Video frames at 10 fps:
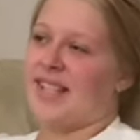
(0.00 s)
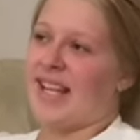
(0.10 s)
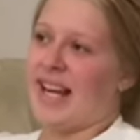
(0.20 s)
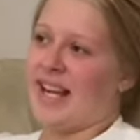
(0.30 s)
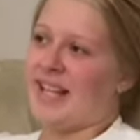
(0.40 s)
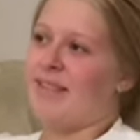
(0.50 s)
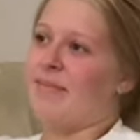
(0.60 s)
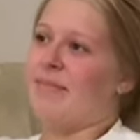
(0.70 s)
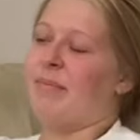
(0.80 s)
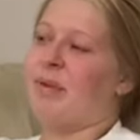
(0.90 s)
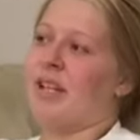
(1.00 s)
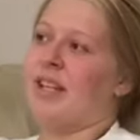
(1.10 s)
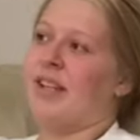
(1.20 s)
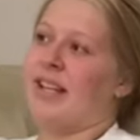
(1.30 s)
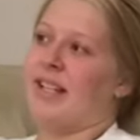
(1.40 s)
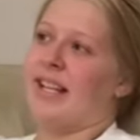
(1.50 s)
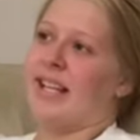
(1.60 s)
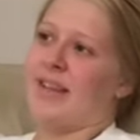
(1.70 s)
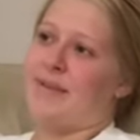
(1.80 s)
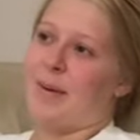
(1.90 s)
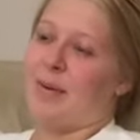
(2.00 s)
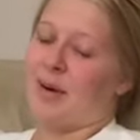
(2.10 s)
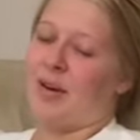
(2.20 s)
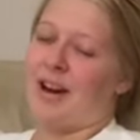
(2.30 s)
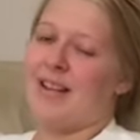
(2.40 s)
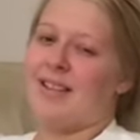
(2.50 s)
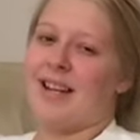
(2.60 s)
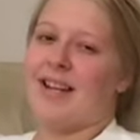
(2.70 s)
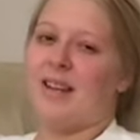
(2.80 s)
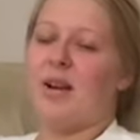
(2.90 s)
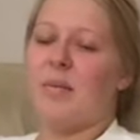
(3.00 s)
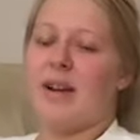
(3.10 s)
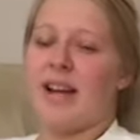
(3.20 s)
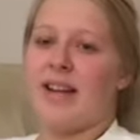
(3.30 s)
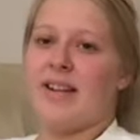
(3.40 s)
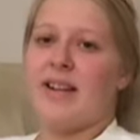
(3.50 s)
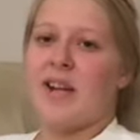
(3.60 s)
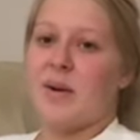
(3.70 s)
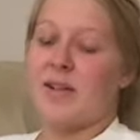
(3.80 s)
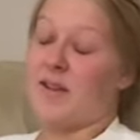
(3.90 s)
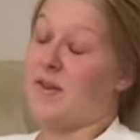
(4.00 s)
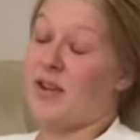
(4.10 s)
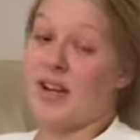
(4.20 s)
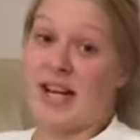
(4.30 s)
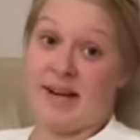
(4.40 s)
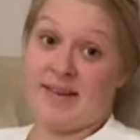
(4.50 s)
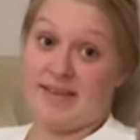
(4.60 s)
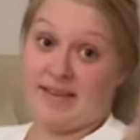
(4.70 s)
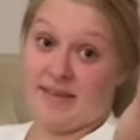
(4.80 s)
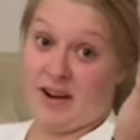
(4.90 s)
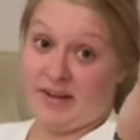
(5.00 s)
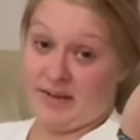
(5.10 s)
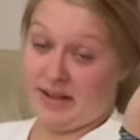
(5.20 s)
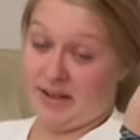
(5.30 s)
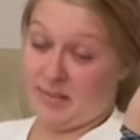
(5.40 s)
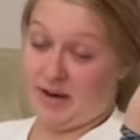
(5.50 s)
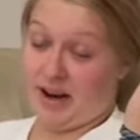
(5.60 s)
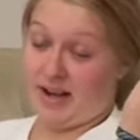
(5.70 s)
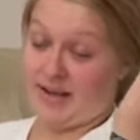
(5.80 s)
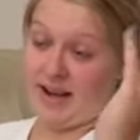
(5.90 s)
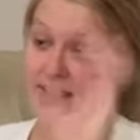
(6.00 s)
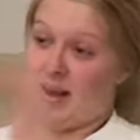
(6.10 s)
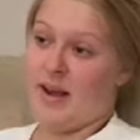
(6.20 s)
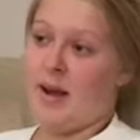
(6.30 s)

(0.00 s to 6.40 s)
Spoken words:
I'm pretty good, like, if I procrastinate a little bit, which you shouldn't, obviously, procrastinate.